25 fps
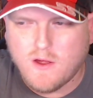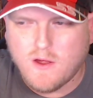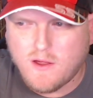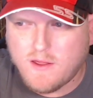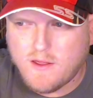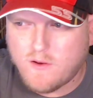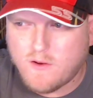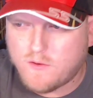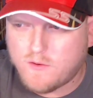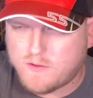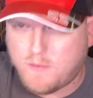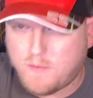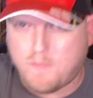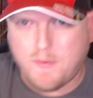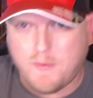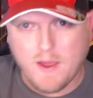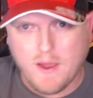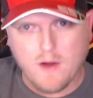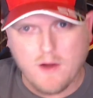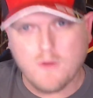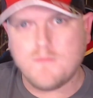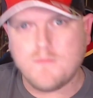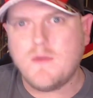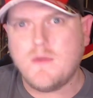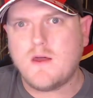or at the
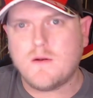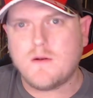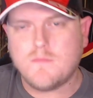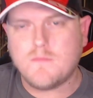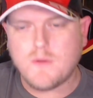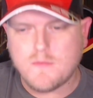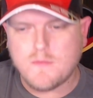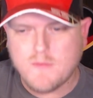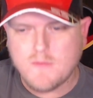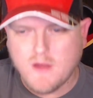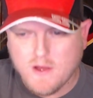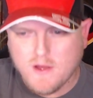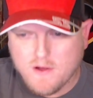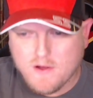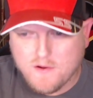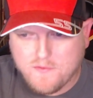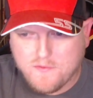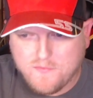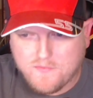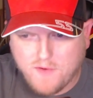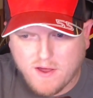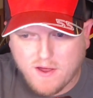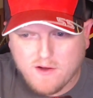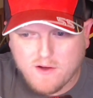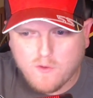bare minimum,
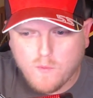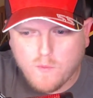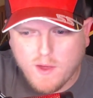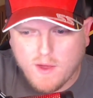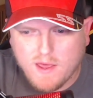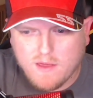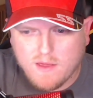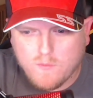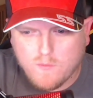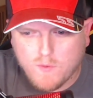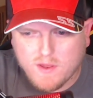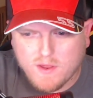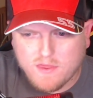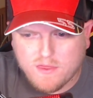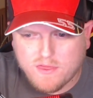fight away with